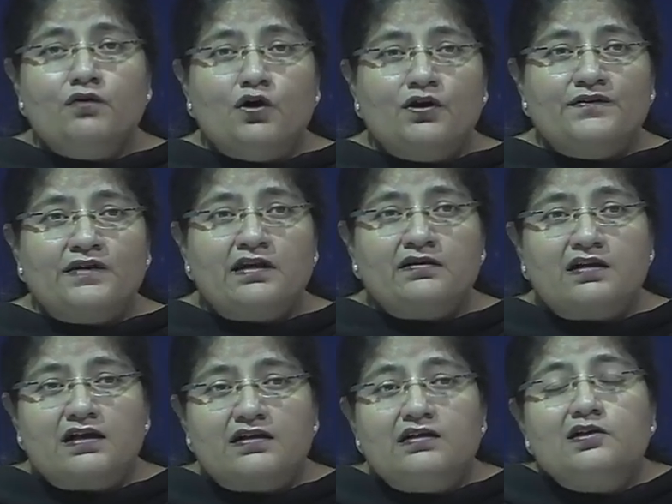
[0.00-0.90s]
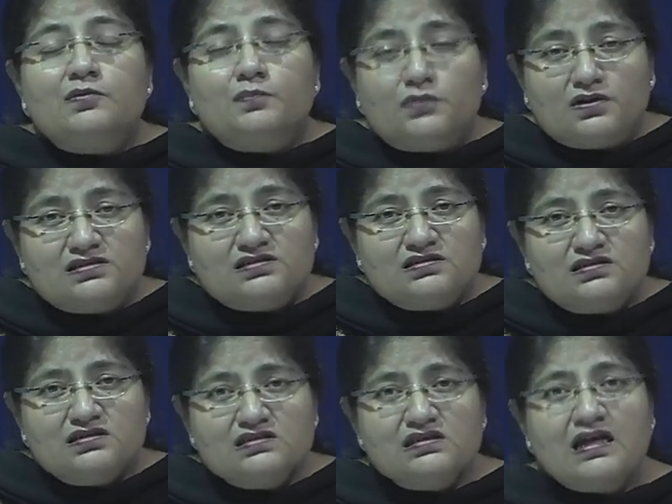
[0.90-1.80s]
on their current
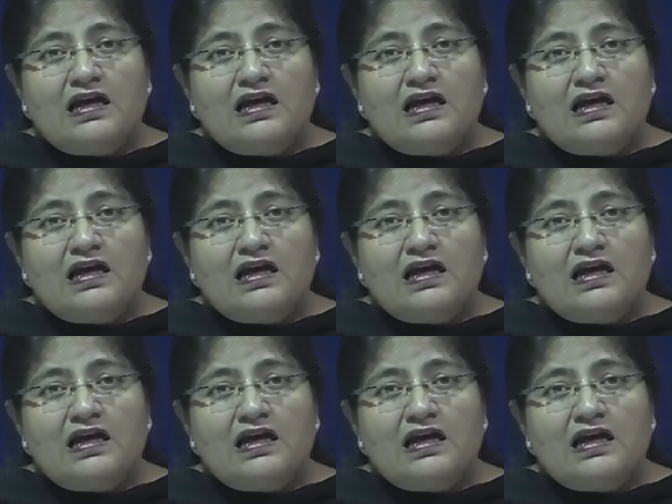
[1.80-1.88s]
processes,